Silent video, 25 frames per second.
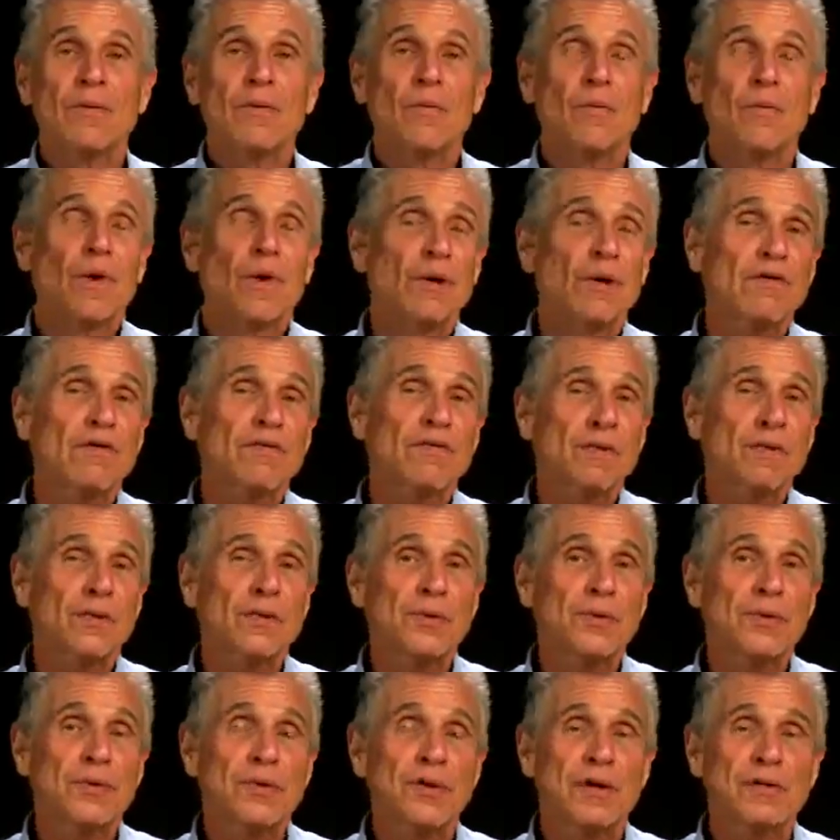
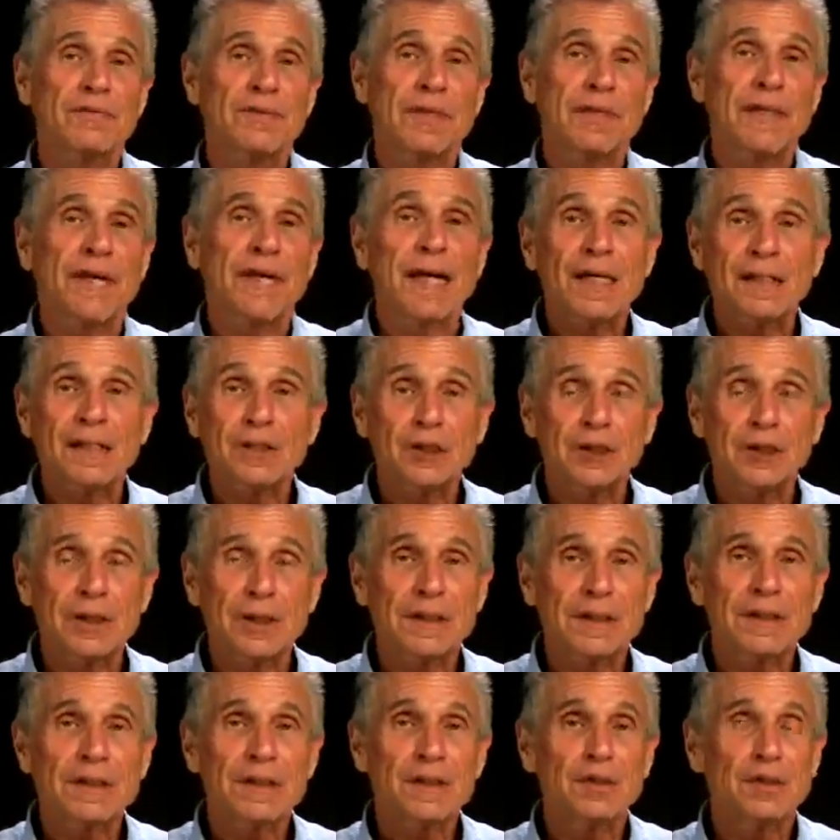worldview of the
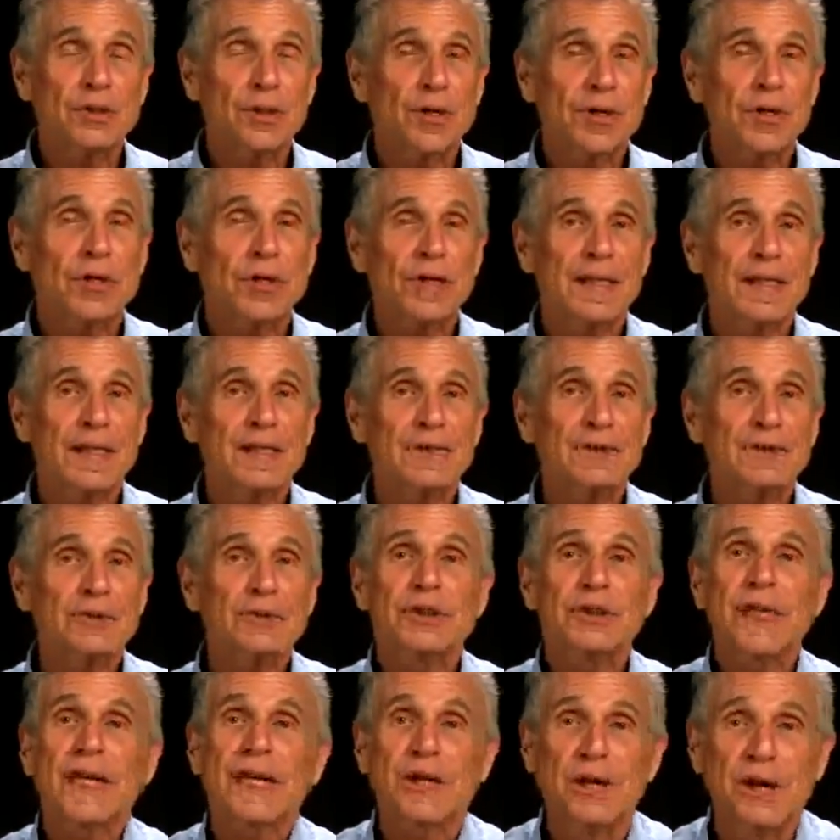ancients and turned it into
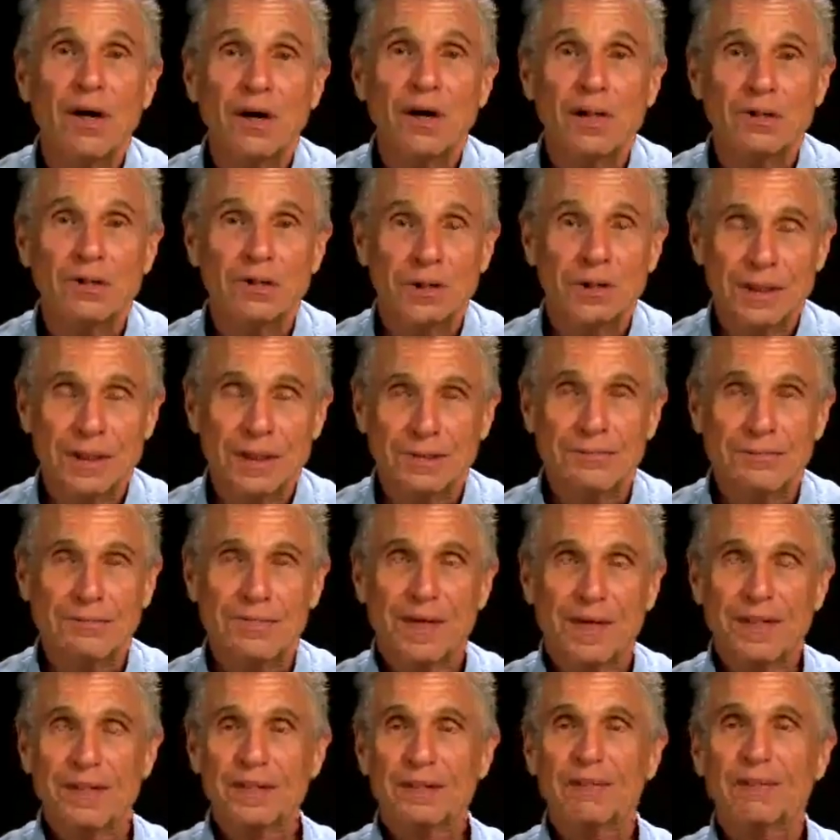psychology,
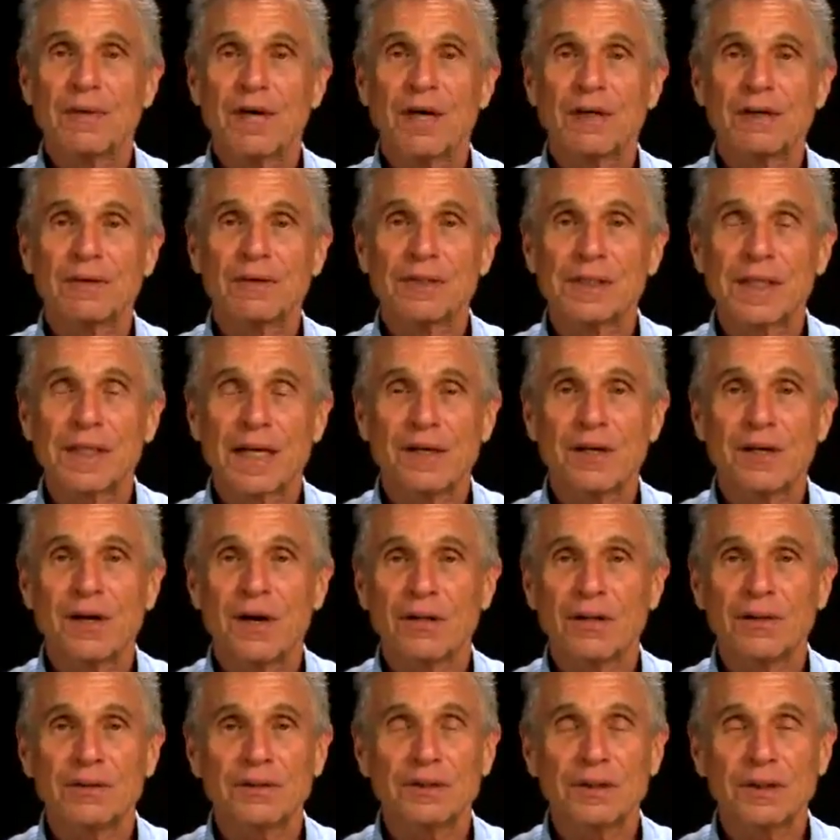into modern
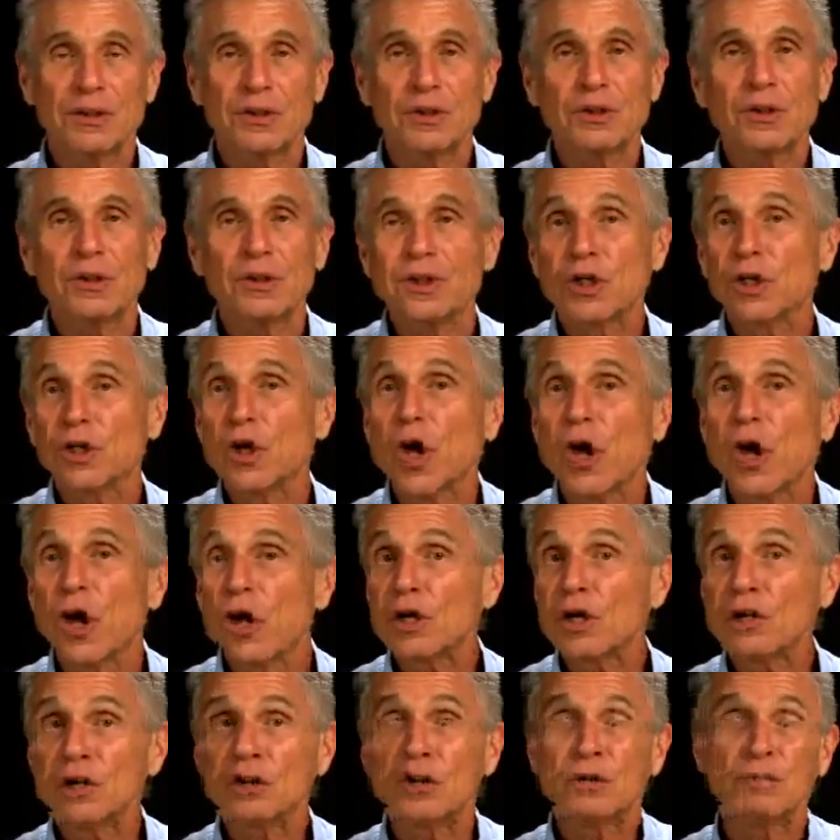psychology. So the
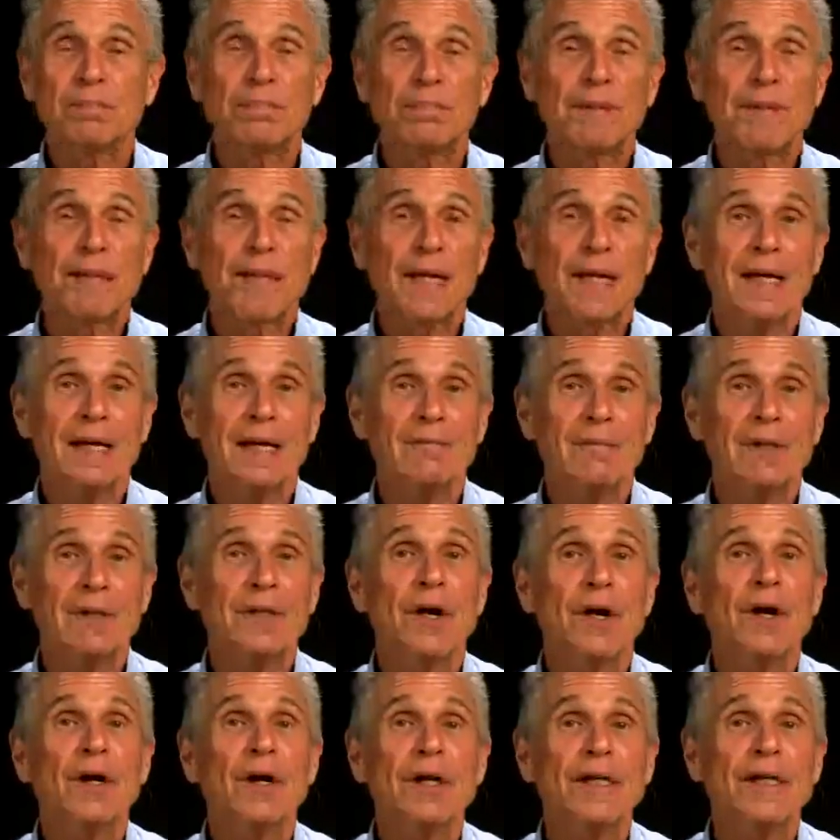gods became
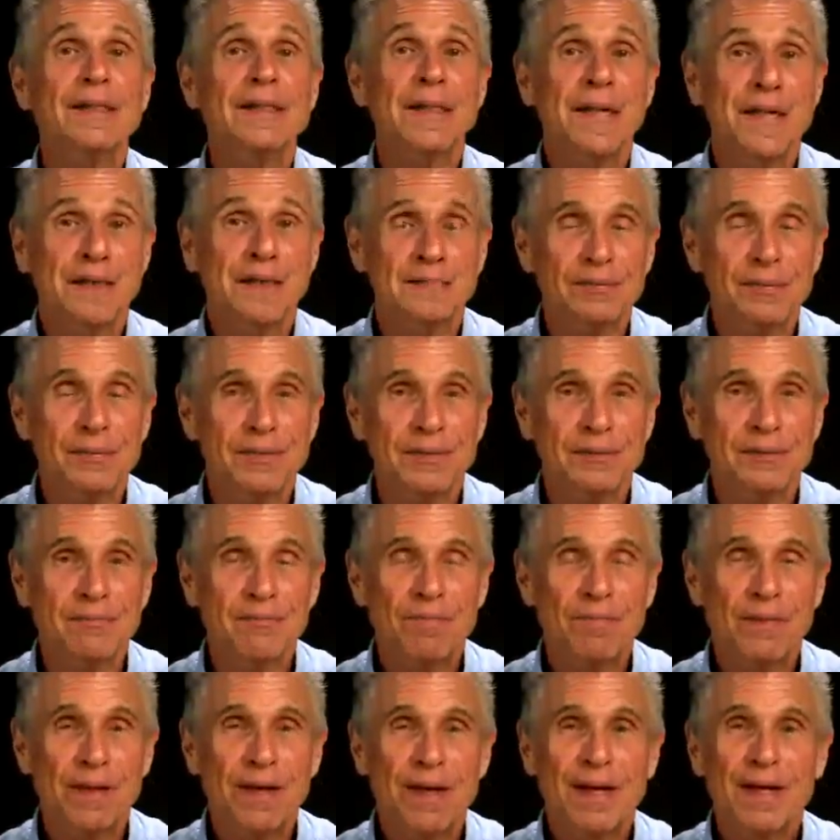the archetypes.
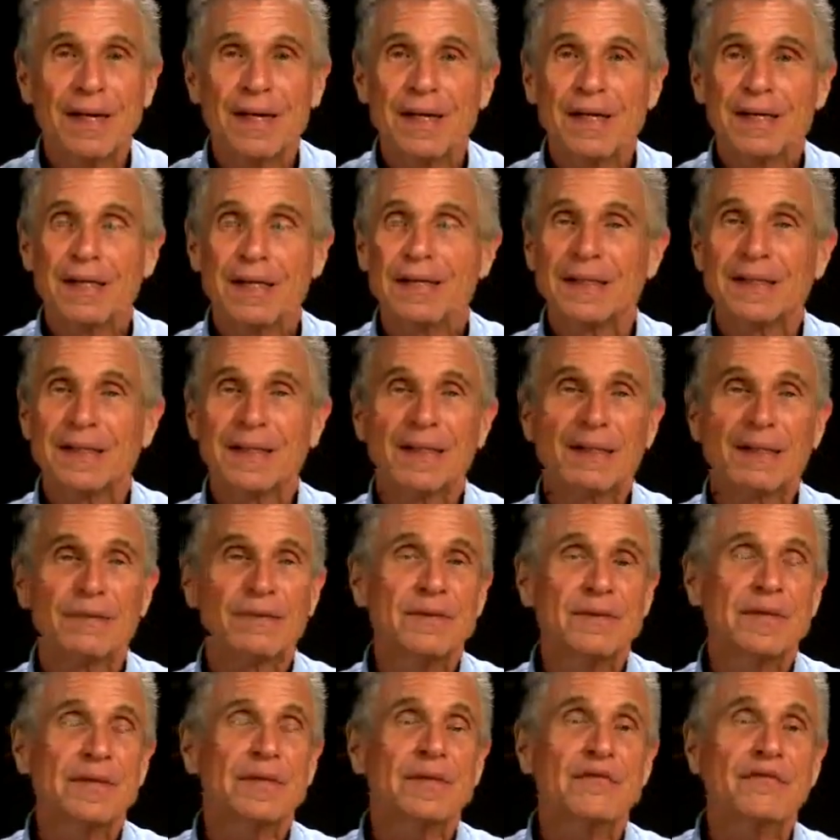The,
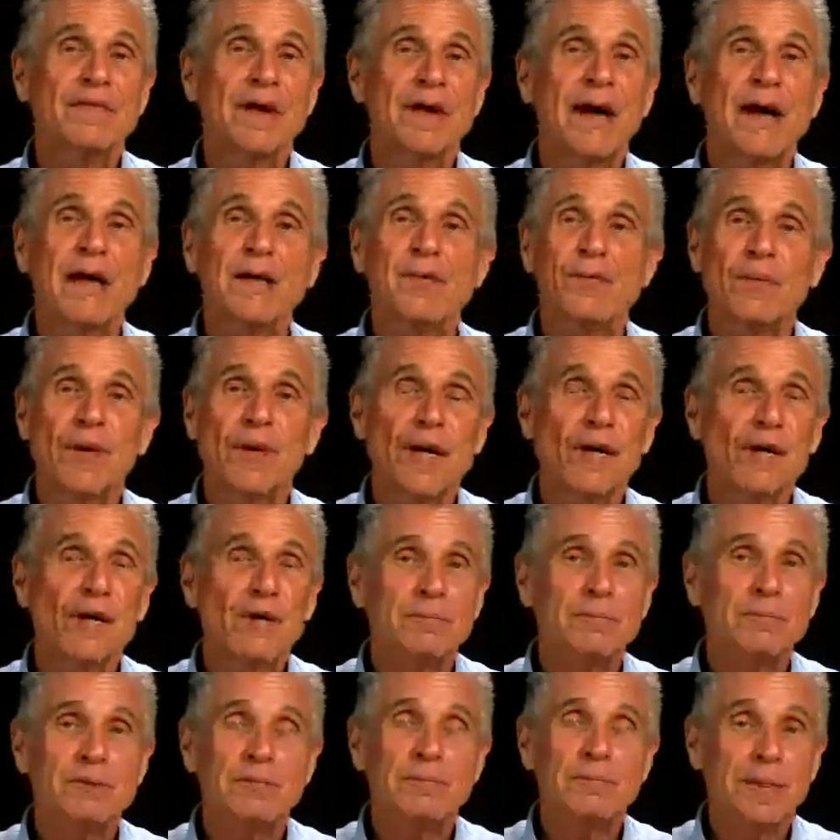the divine
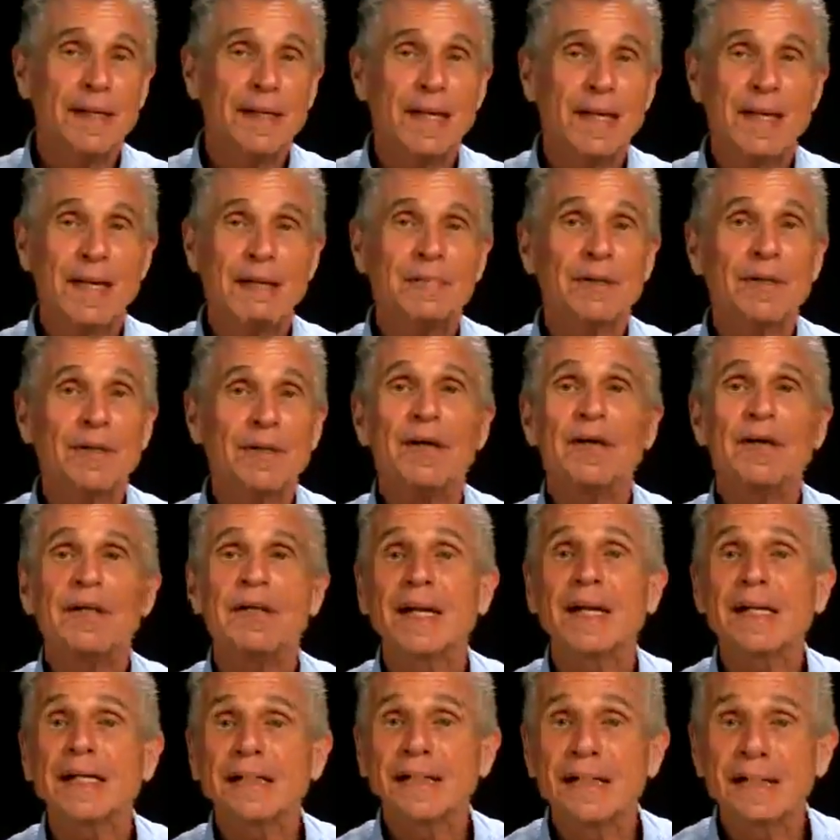realms became the
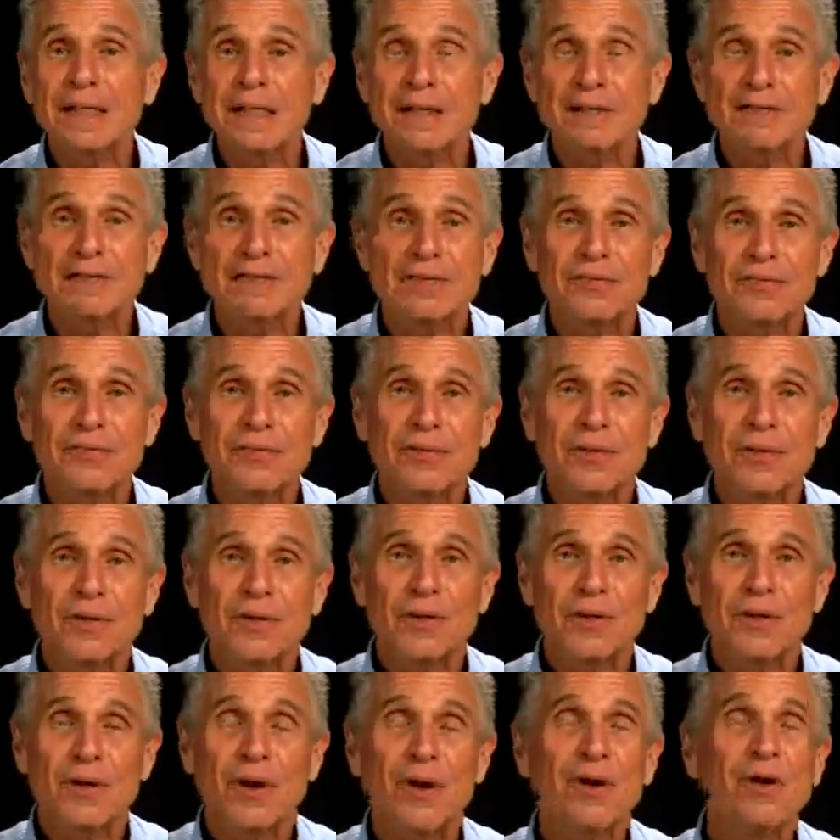collective
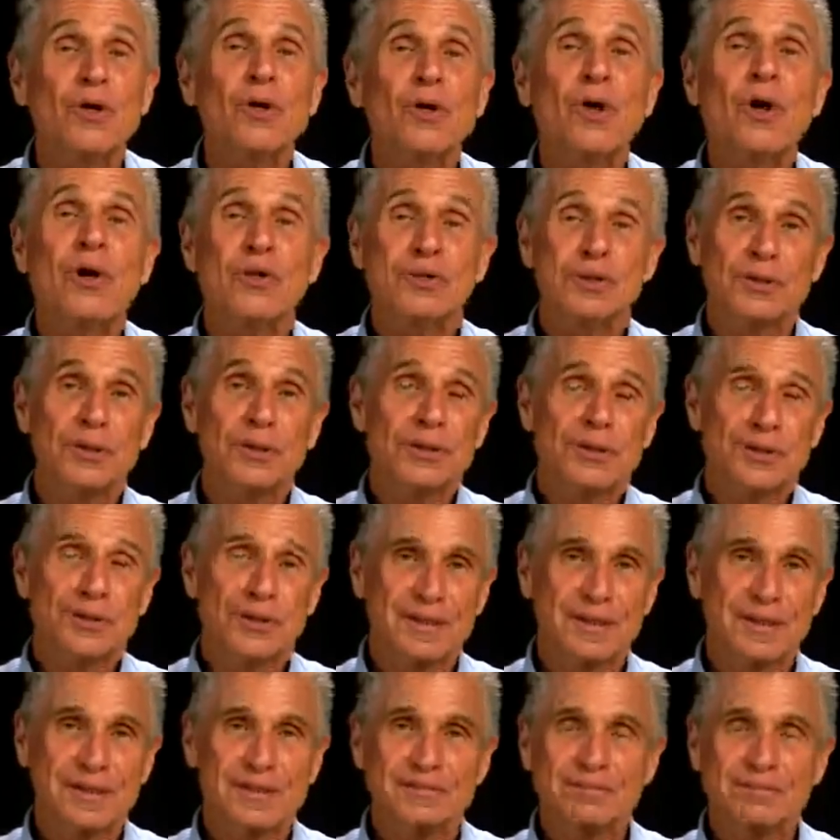
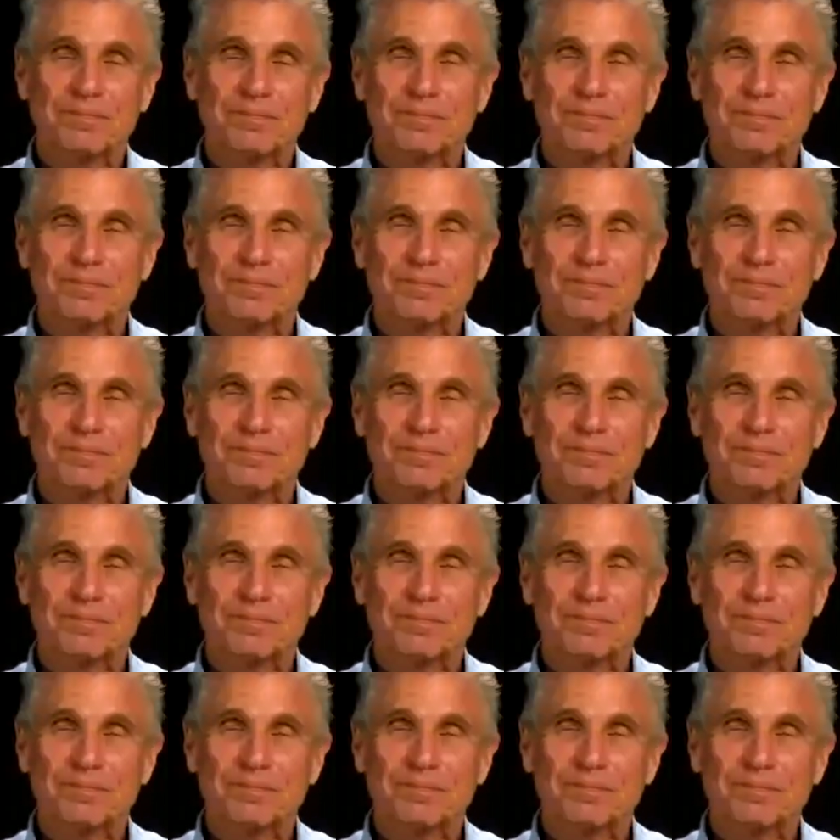unconscious